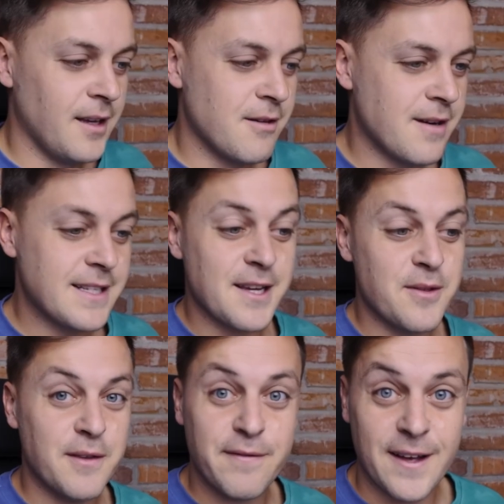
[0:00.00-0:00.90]
All right, so
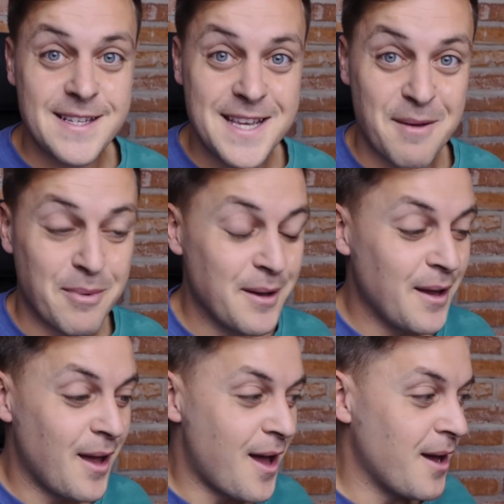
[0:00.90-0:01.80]
the first tip
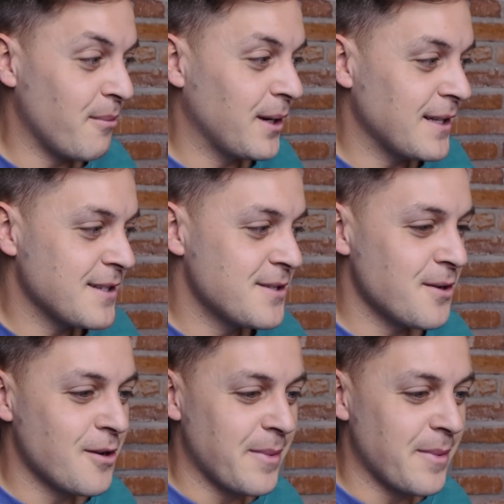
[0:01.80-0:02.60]
I wanted to talk